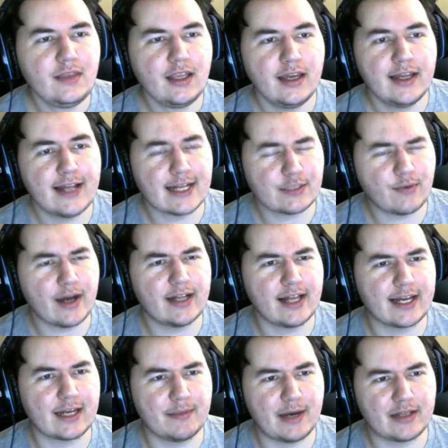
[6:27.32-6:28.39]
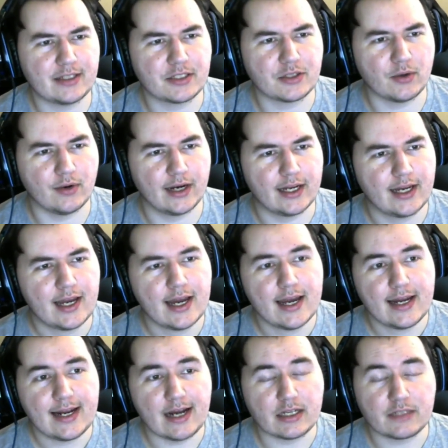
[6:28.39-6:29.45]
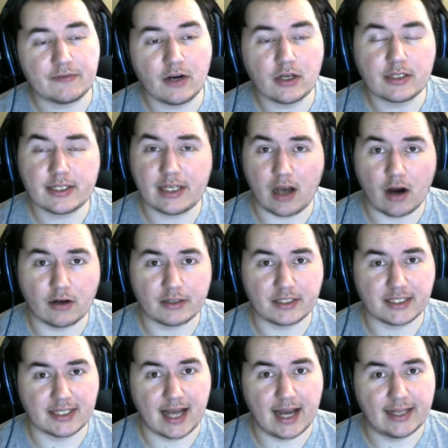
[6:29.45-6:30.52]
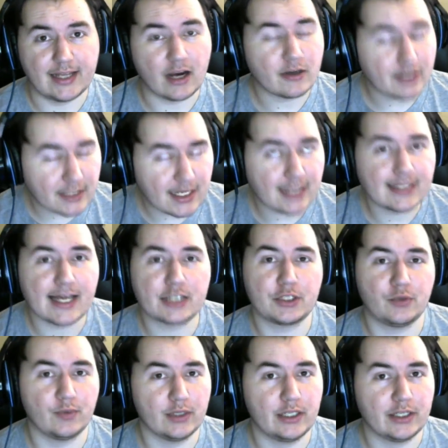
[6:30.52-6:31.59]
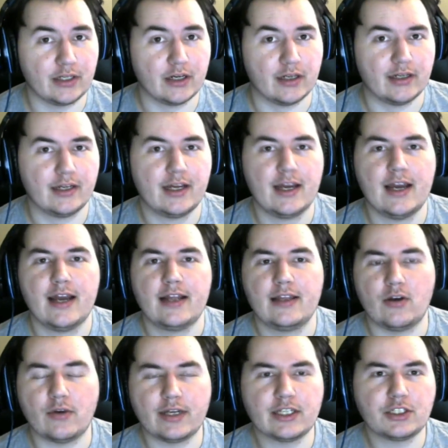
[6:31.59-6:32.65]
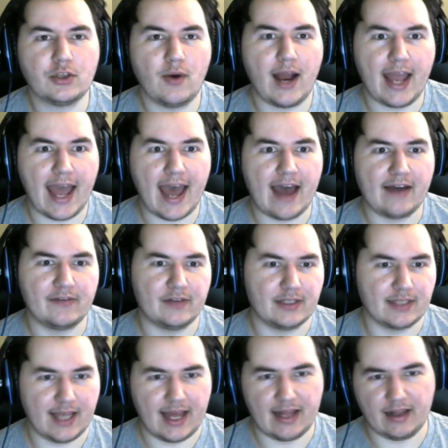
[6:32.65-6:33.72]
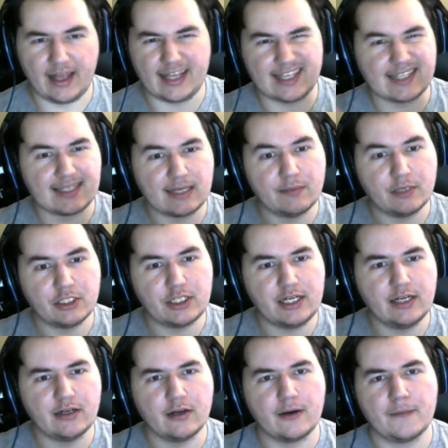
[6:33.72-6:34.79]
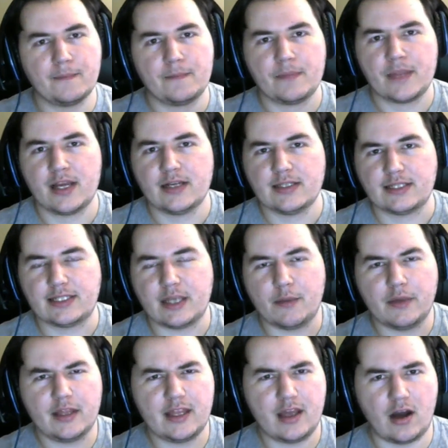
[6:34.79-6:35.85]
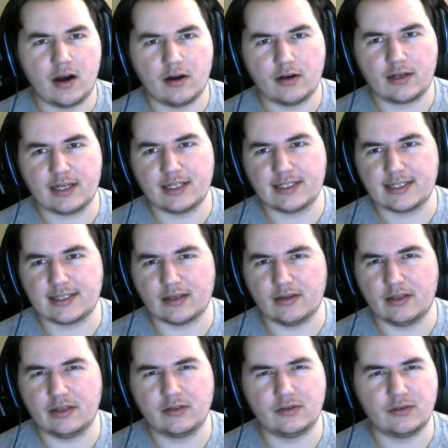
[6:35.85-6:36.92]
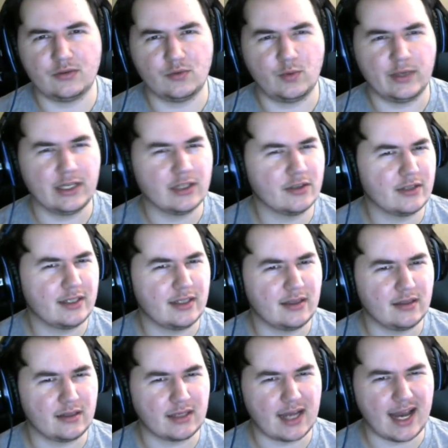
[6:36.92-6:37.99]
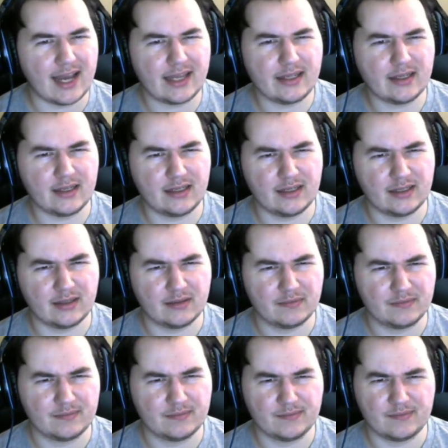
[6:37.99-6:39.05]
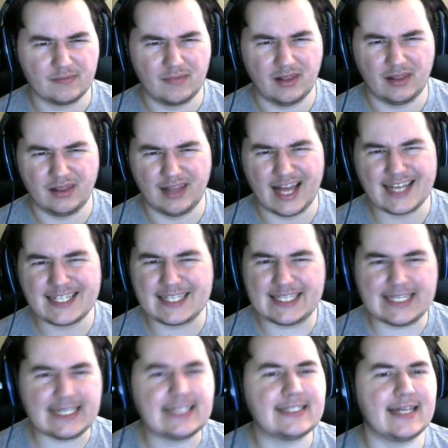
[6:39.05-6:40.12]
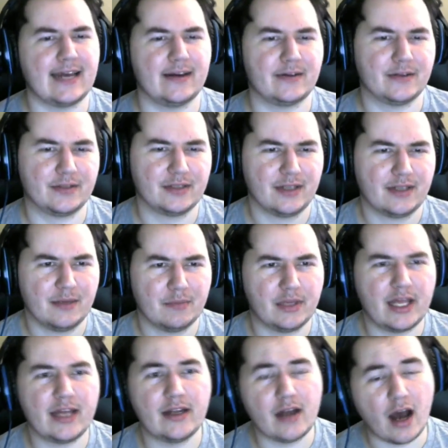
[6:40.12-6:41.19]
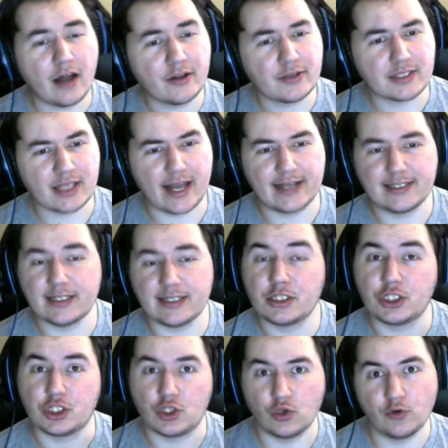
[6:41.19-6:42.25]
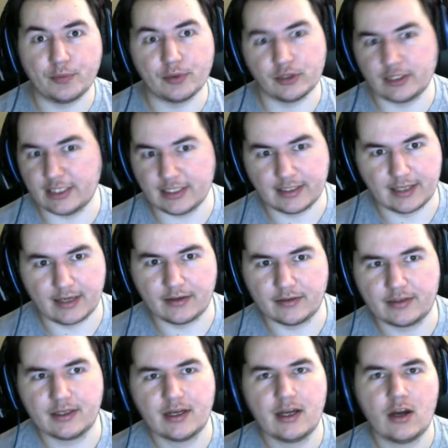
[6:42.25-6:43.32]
And that's what I like about the story. Now, as far as the art design is actually really good. The only issue I have is that, like this image here, some of the art gets a little weird and kind of less detailed. But then in other slides, it's super detailed.